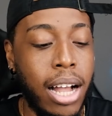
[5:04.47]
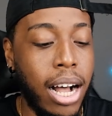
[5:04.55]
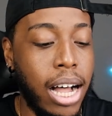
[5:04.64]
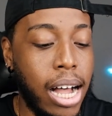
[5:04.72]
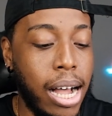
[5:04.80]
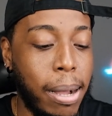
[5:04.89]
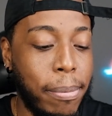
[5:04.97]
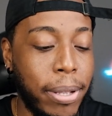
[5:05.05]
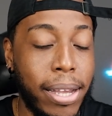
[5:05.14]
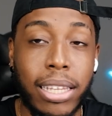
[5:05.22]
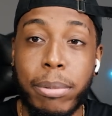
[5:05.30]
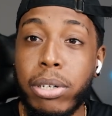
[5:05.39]
Um,
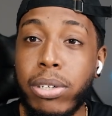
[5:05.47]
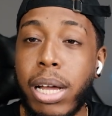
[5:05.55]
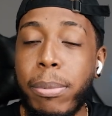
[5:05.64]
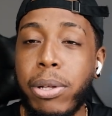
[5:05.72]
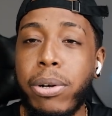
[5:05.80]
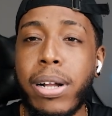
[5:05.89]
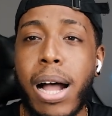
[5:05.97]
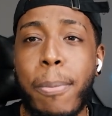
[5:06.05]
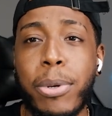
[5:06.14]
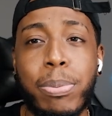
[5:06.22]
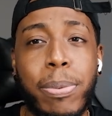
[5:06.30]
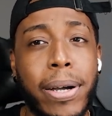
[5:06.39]
yeah, let me know down below in the
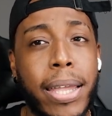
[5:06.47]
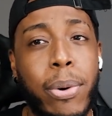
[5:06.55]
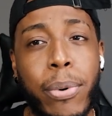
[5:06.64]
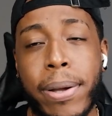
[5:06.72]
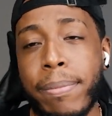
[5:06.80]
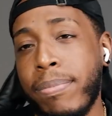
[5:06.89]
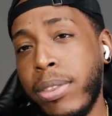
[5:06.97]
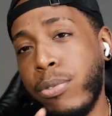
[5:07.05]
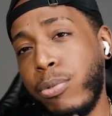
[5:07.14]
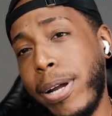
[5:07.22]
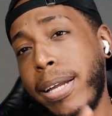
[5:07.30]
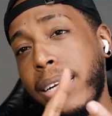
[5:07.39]
comments. But anyway,
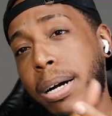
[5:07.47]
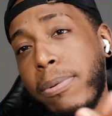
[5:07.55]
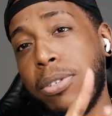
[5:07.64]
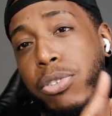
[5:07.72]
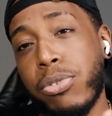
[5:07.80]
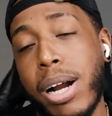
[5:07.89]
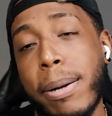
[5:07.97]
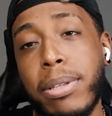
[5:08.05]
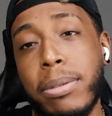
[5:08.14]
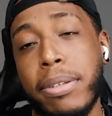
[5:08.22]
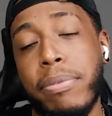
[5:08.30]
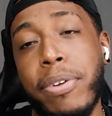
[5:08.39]
rate, comment, subscribe,
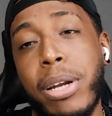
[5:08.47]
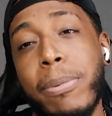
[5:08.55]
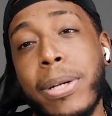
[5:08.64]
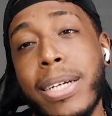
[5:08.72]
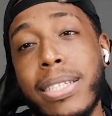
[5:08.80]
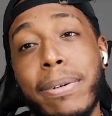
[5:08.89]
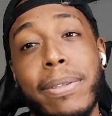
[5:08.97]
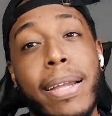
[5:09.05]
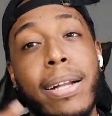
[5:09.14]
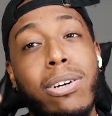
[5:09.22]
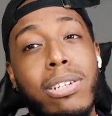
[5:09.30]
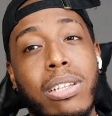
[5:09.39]
thumbs up the video because
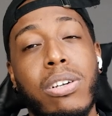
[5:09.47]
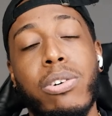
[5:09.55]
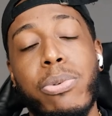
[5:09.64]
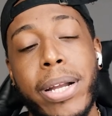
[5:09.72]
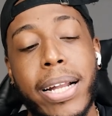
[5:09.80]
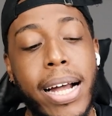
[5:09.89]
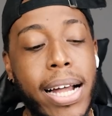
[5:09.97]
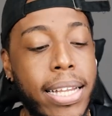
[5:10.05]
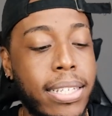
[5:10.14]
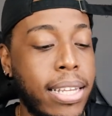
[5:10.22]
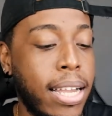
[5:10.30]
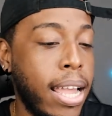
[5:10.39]
everything goes a long way,
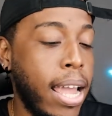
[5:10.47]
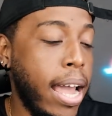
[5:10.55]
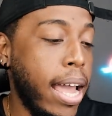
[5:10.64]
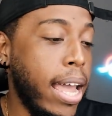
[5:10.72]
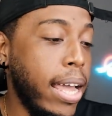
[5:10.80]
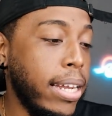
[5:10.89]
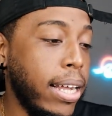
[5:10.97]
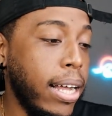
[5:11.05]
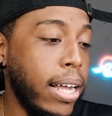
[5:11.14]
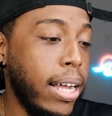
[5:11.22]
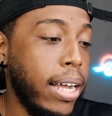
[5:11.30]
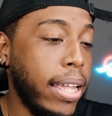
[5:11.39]
guys. And
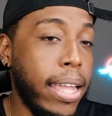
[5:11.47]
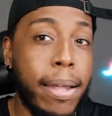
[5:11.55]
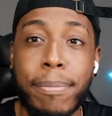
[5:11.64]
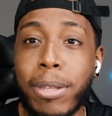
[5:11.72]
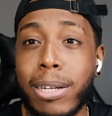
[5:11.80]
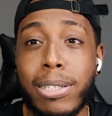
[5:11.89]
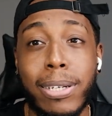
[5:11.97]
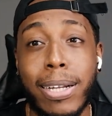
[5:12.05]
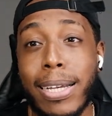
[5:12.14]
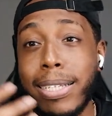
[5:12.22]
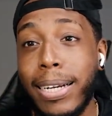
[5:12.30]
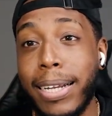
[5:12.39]
uh, yeah, I'll see you
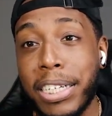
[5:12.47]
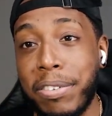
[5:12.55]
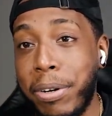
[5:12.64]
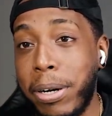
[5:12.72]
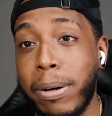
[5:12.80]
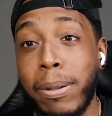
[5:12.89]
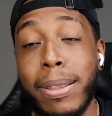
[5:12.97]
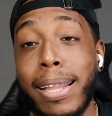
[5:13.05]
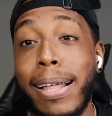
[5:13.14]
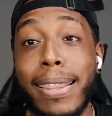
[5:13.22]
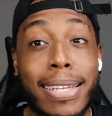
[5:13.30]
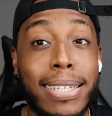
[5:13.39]
guys in the next video.
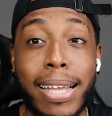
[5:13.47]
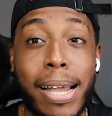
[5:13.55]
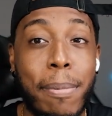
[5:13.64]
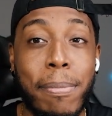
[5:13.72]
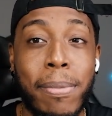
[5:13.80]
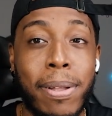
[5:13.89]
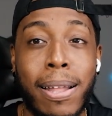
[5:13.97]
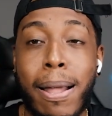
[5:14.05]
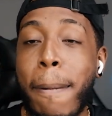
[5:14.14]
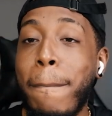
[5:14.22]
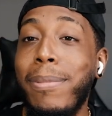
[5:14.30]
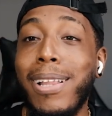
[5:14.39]
Now this time,
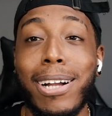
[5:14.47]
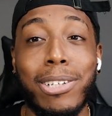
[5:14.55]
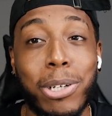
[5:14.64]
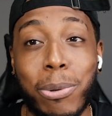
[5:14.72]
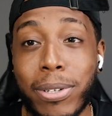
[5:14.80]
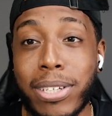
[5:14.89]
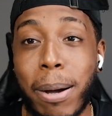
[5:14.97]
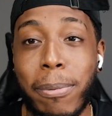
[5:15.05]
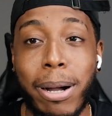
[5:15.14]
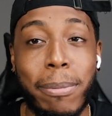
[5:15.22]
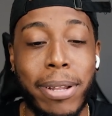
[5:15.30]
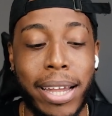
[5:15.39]
not sure what's
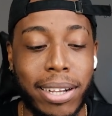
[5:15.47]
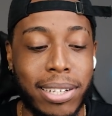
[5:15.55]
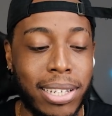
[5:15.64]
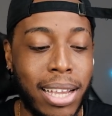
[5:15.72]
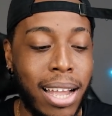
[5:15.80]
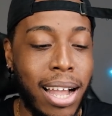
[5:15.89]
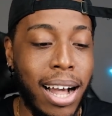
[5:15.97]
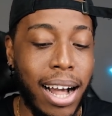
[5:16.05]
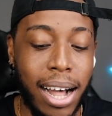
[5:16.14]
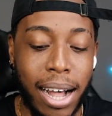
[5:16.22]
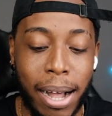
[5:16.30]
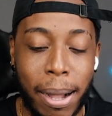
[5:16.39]
coming up next,
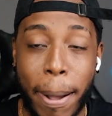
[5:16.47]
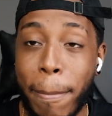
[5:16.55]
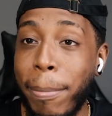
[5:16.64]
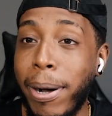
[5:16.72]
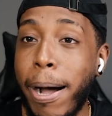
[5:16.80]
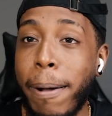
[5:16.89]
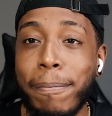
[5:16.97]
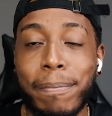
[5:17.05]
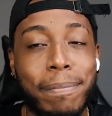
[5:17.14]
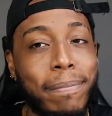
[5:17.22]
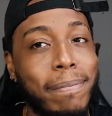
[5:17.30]
um, but